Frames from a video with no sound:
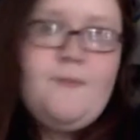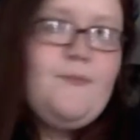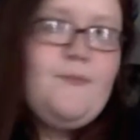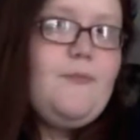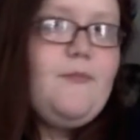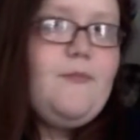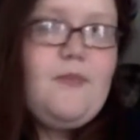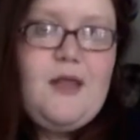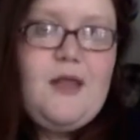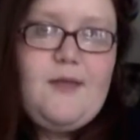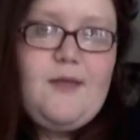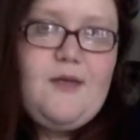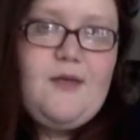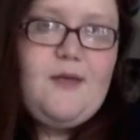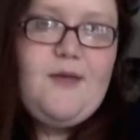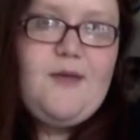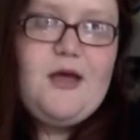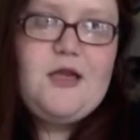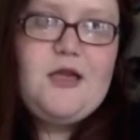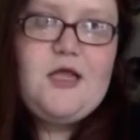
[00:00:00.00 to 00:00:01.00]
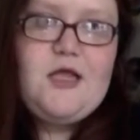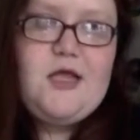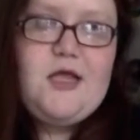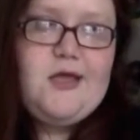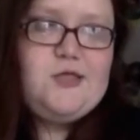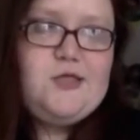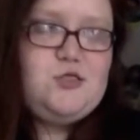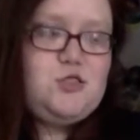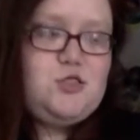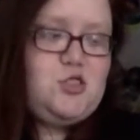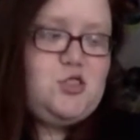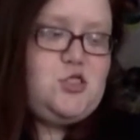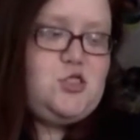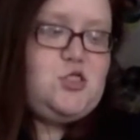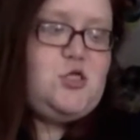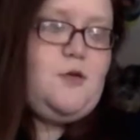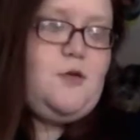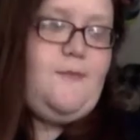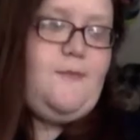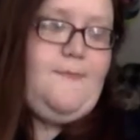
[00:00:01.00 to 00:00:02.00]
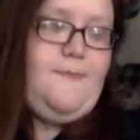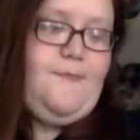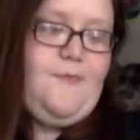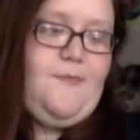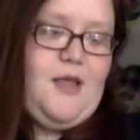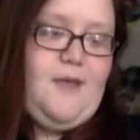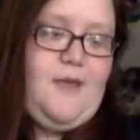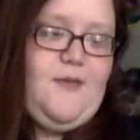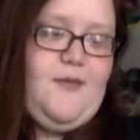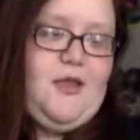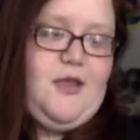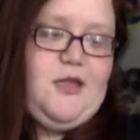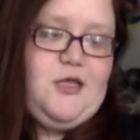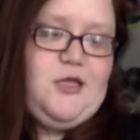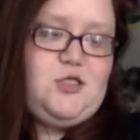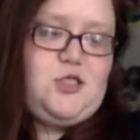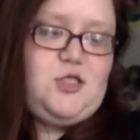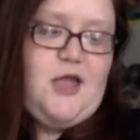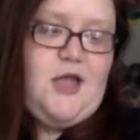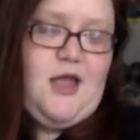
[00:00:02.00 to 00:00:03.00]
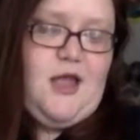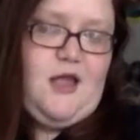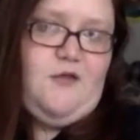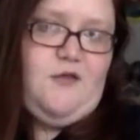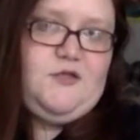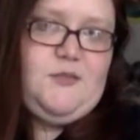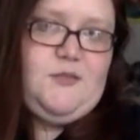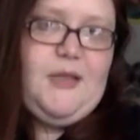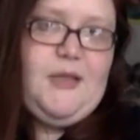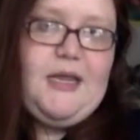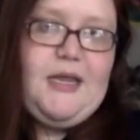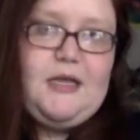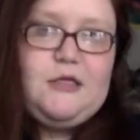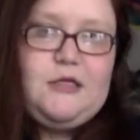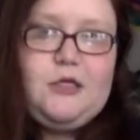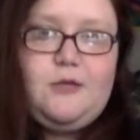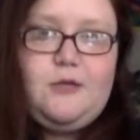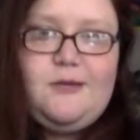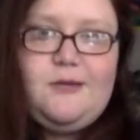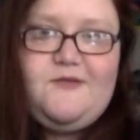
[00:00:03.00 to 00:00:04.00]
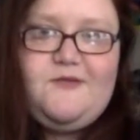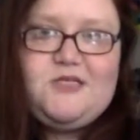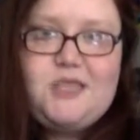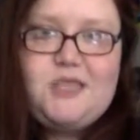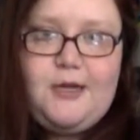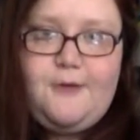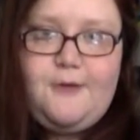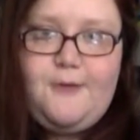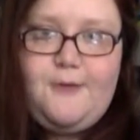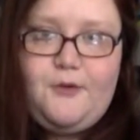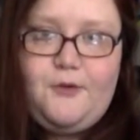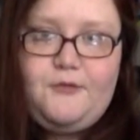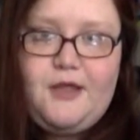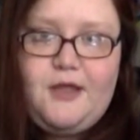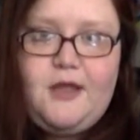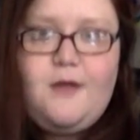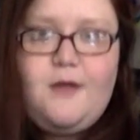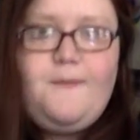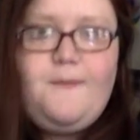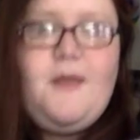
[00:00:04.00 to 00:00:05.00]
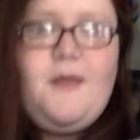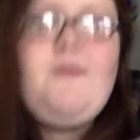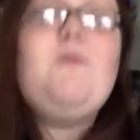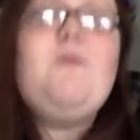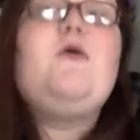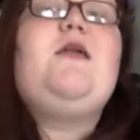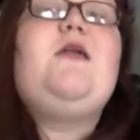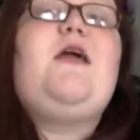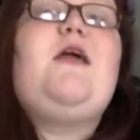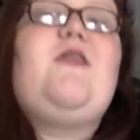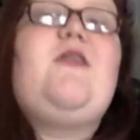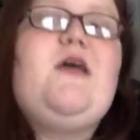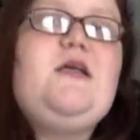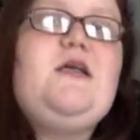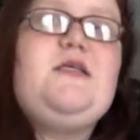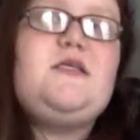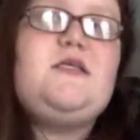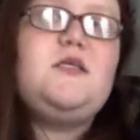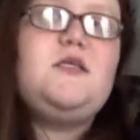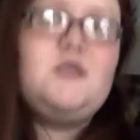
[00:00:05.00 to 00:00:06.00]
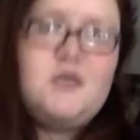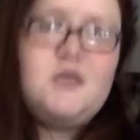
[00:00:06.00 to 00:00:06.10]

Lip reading: maybe about 1 inch, maybe 1.5 inches to make it a little bit of a tighter boat neck. Maybe more like this.